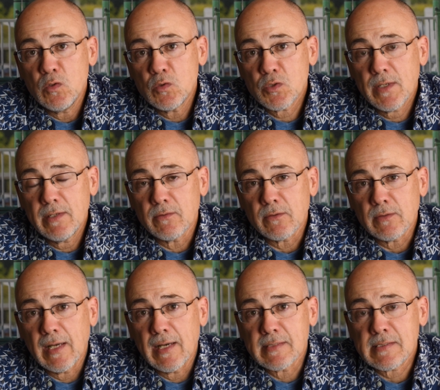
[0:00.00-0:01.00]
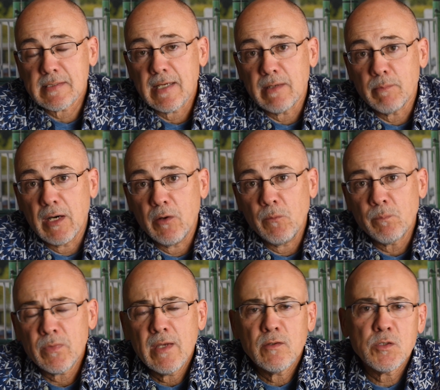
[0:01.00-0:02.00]
new trainer last time out.
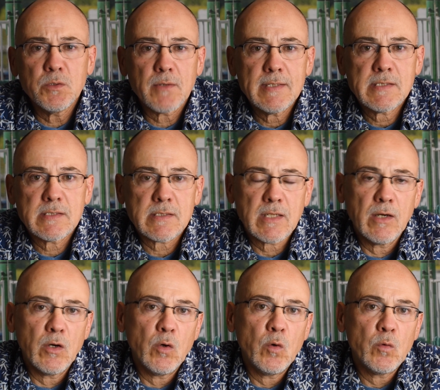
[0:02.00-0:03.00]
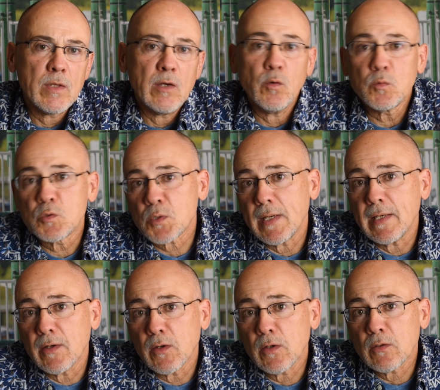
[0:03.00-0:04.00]
2 races ago, the old
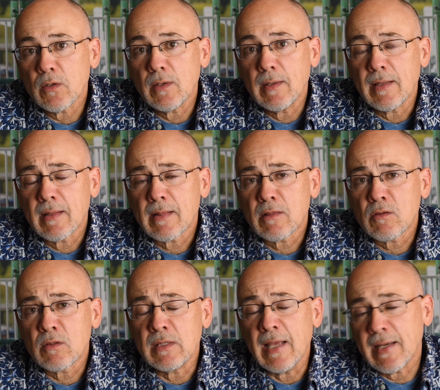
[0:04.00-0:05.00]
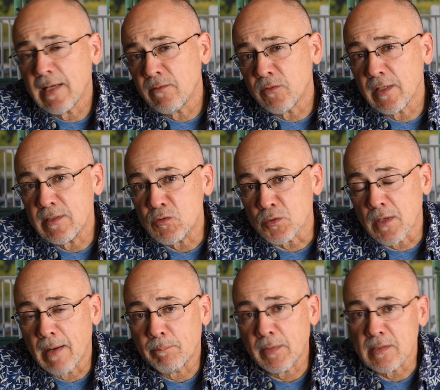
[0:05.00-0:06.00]
trainer negatively
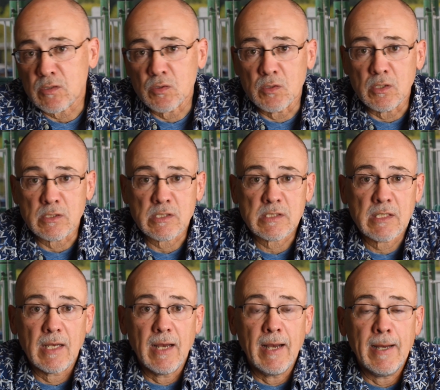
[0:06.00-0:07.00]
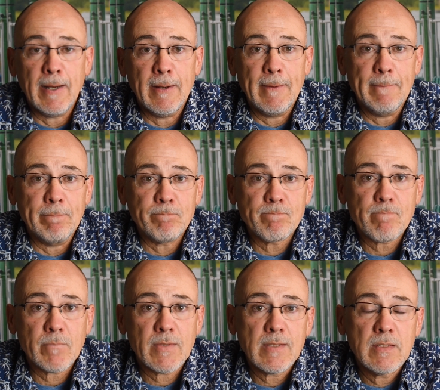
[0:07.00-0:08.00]
dropped this horse.
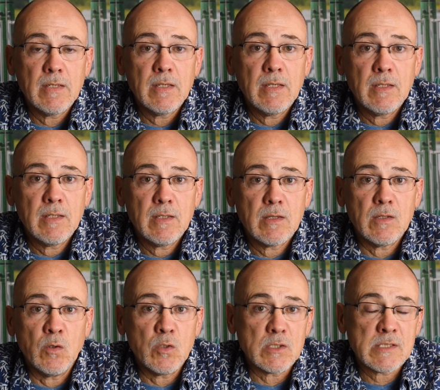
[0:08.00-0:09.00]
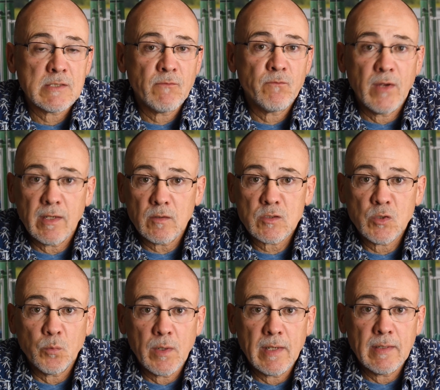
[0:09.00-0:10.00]
The horse failed to
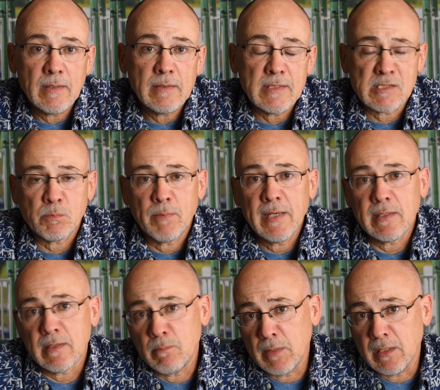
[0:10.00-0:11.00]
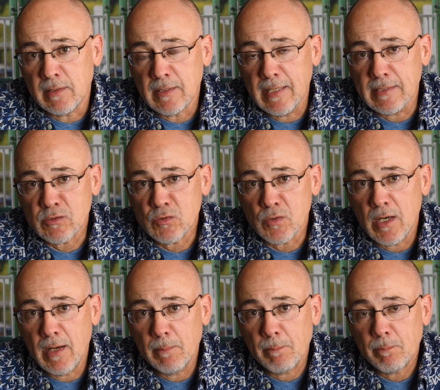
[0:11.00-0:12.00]
win despite the big class
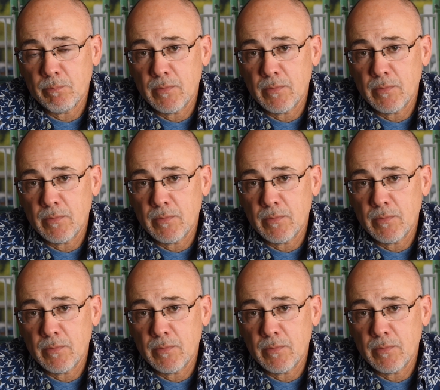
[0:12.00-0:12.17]
drop,